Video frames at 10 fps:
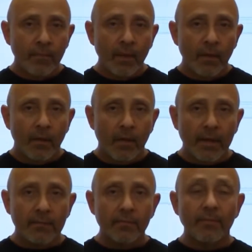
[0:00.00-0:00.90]
All
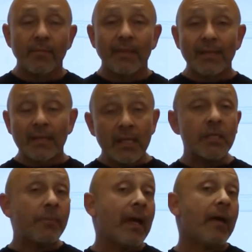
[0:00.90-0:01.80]
right? The
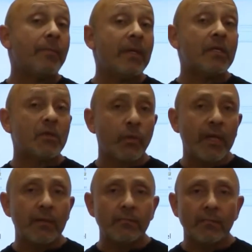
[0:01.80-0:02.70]
TCP/IP
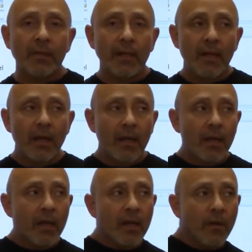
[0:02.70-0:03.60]
suite
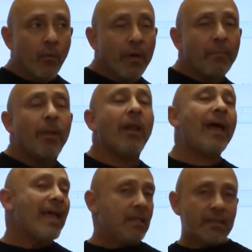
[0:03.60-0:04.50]

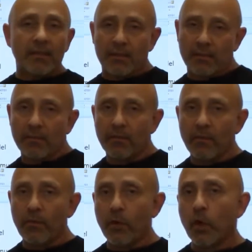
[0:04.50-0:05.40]
replaced
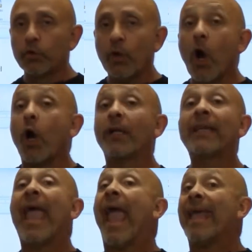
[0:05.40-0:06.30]
those
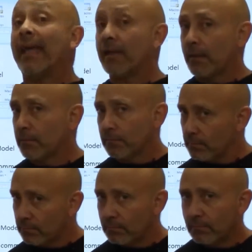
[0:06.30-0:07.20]
archaic
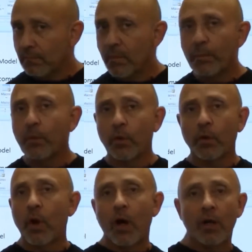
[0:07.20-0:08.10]

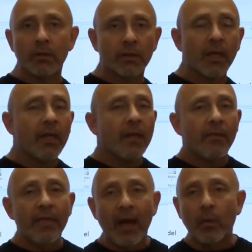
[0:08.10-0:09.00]
protocols
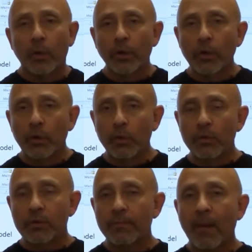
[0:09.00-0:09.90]
that were
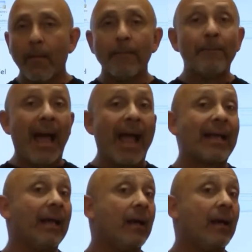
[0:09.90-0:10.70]
used back